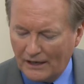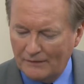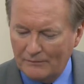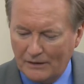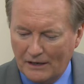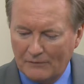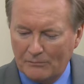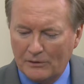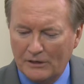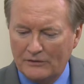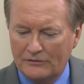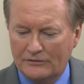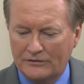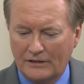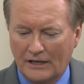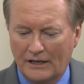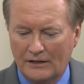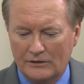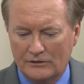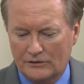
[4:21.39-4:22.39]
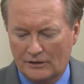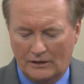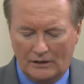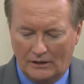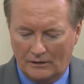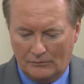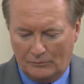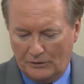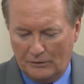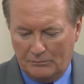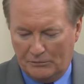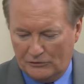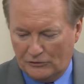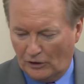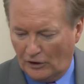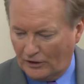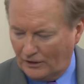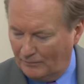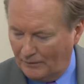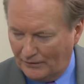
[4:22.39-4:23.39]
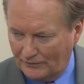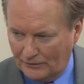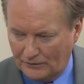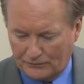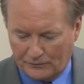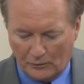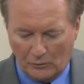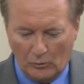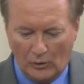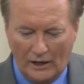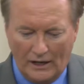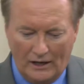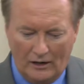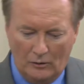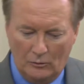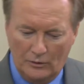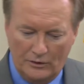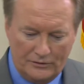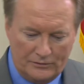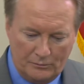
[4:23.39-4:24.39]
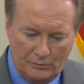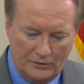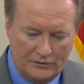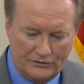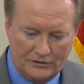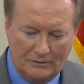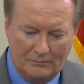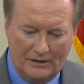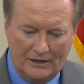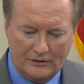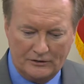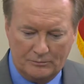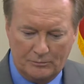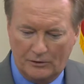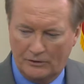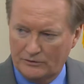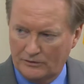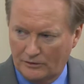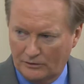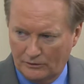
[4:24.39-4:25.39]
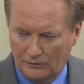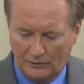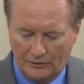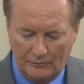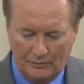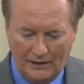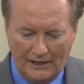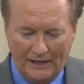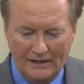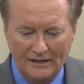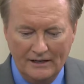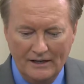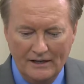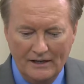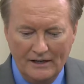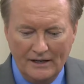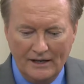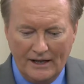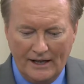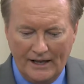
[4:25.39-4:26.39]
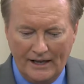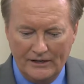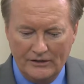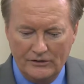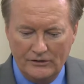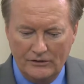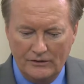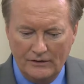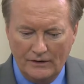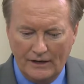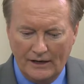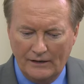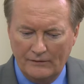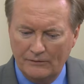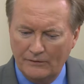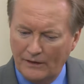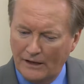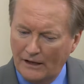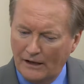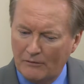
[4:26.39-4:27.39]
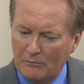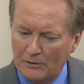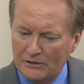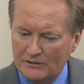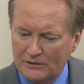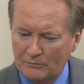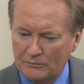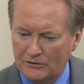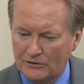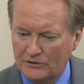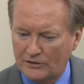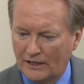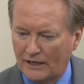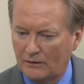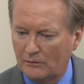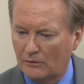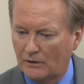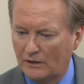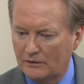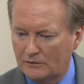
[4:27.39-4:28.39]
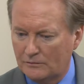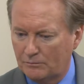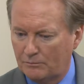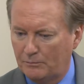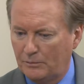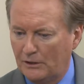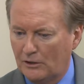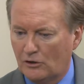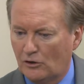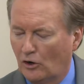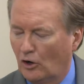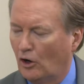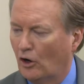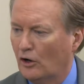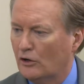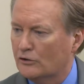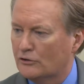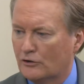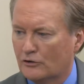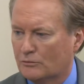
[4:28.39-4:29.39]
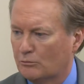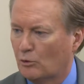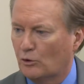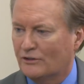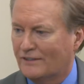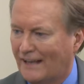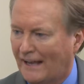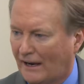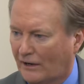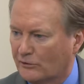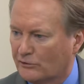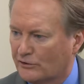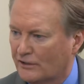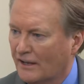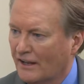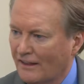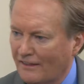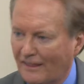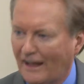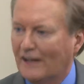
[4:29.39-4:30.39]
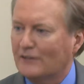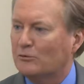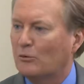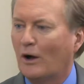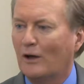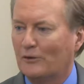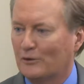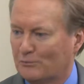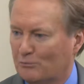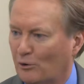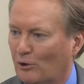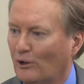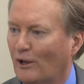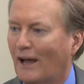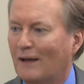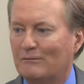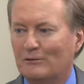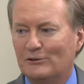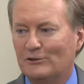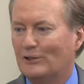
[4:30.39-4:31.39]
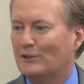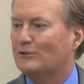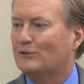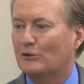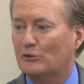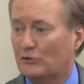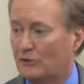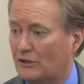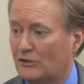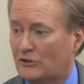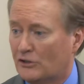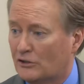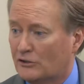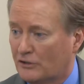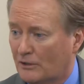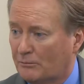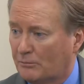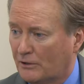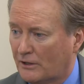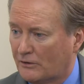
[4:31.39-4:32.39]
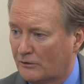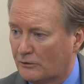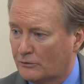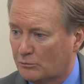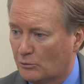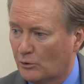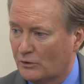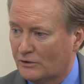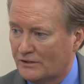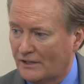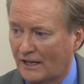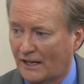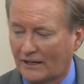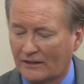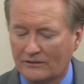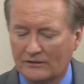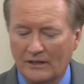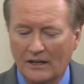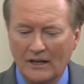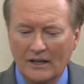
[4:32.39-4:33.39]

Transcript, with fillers: everybody says that uh, we've been talking about this for a while sure. with with some experts, including Pat, and and they, everybody seems to say it's because there's more ticks. That's why there's more Lyme mm-hmm. disease. There's, it's just simply there's more ticks.